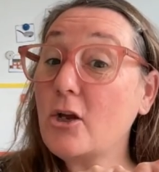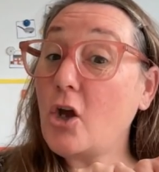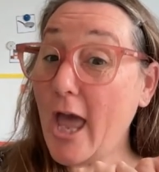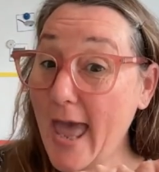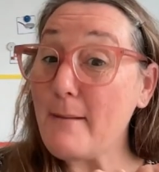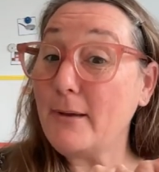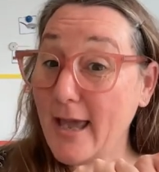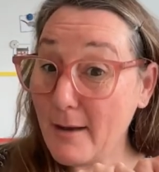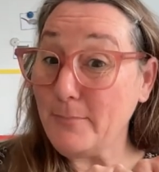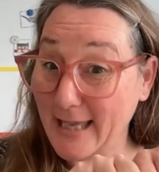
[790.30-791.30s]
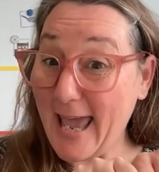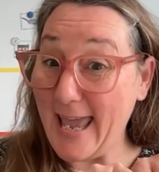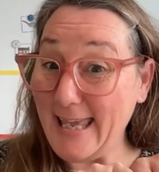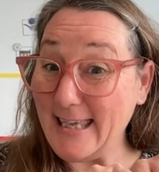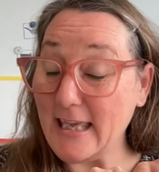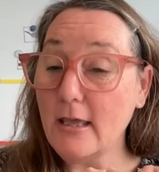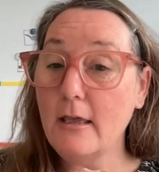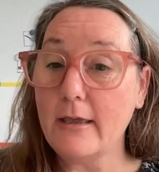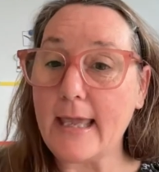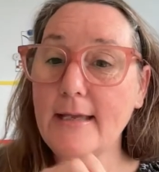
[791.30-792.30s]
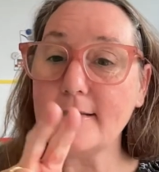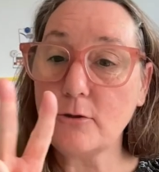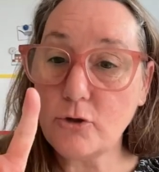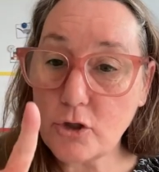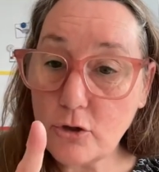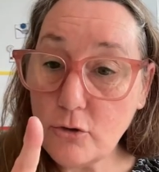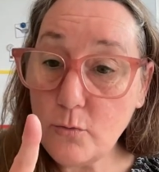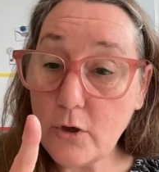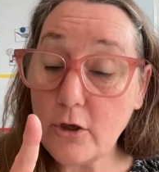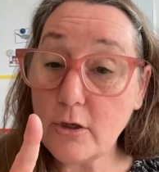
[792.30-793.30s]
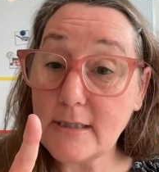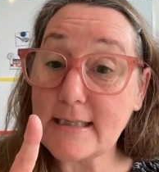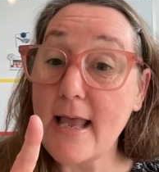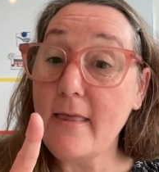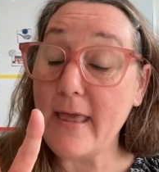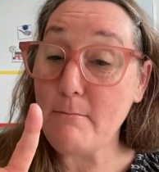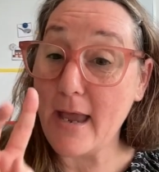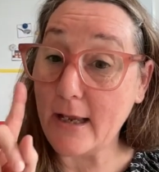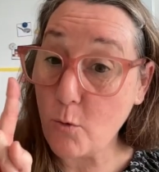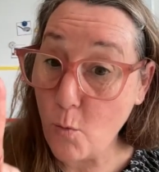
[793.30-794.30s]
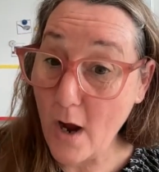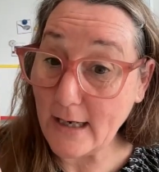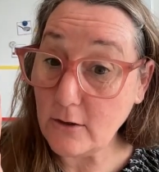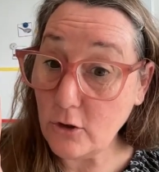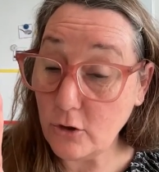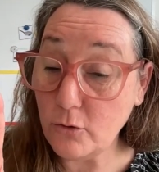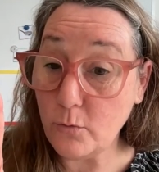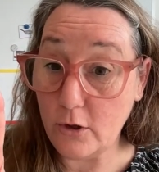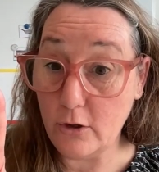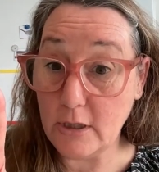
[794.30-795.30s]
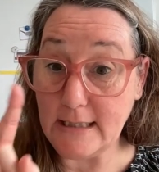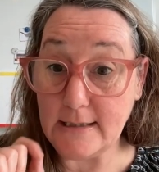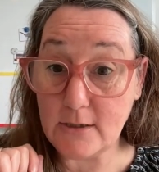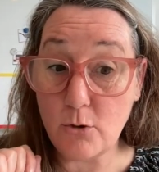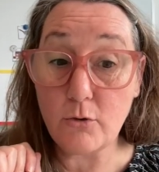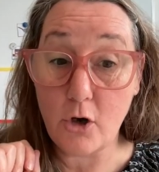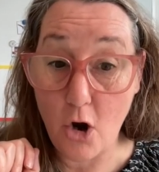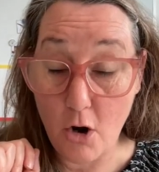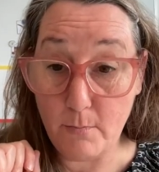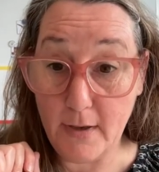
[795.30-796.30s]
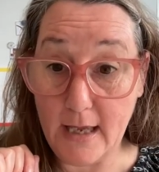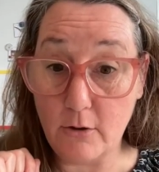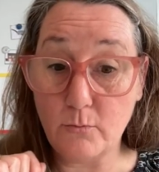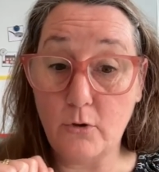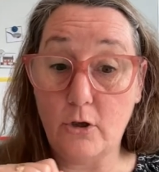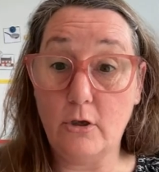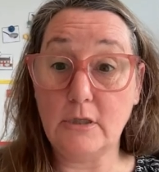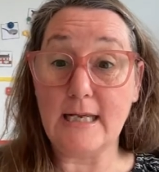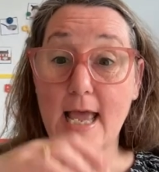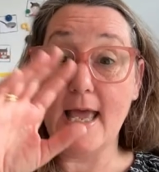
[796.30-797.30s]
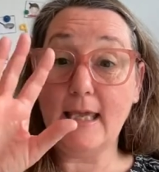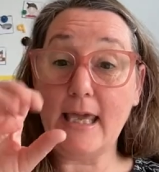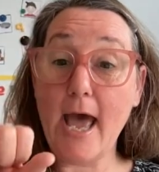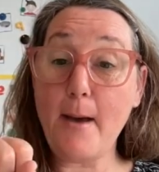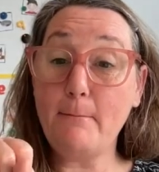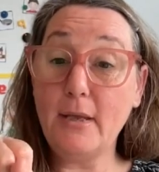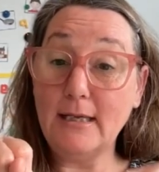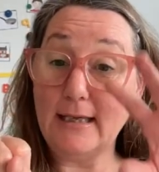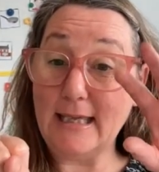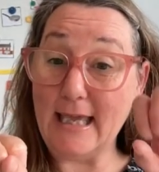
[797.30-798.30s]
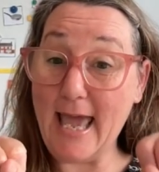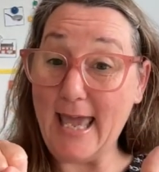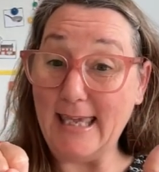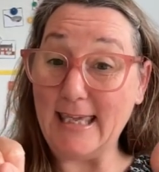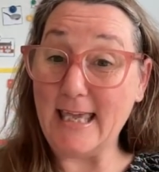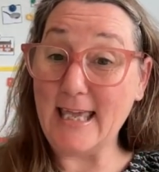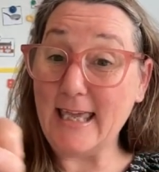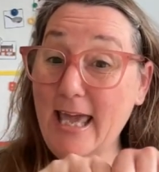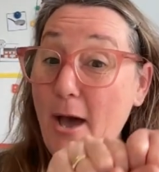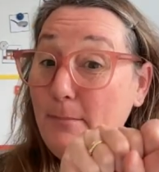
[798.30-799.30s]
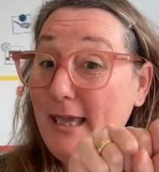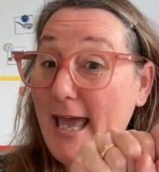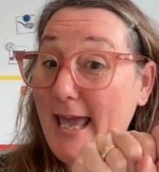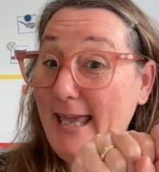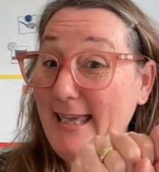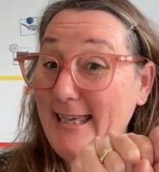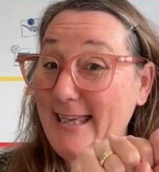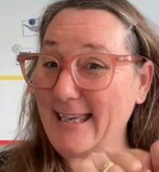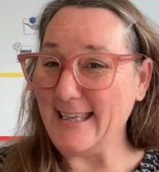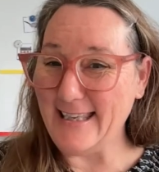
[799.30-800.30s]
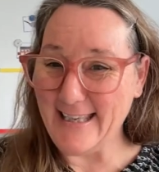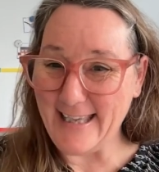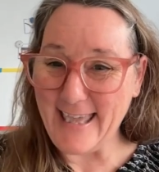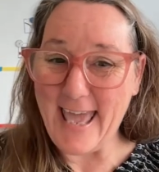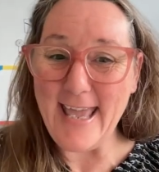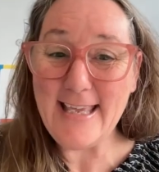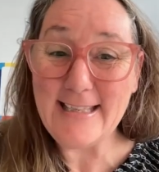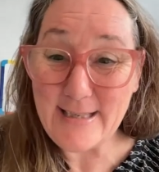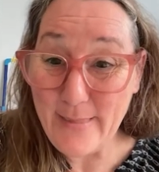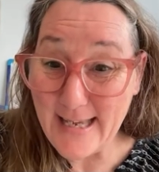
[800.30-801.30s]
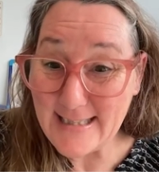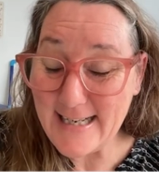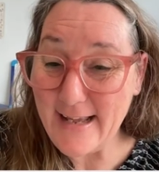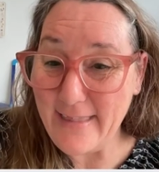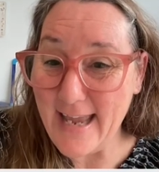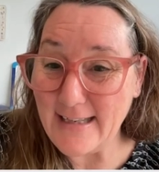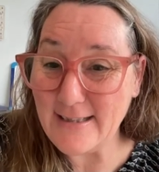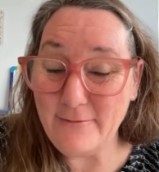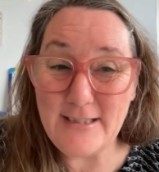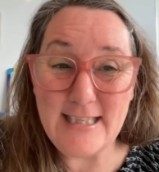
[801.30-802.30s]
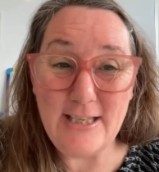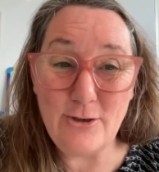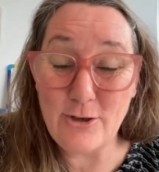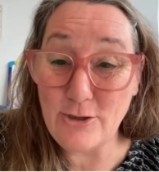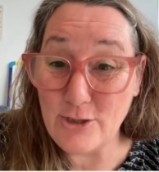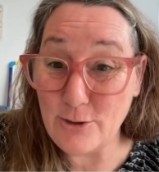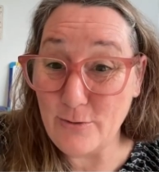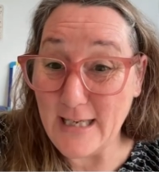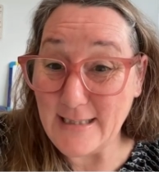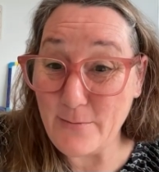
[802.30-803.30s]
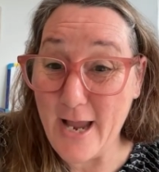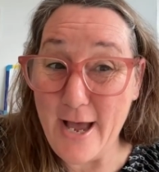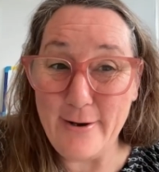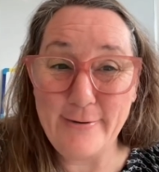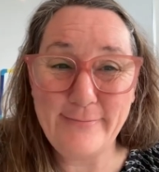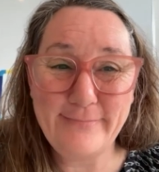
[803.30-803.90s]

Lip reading: Cupcake. Okay, so 2 words that make one new word is called a compound word. Cupcake. Cupcake. Okay, so that's another activity you could do as well.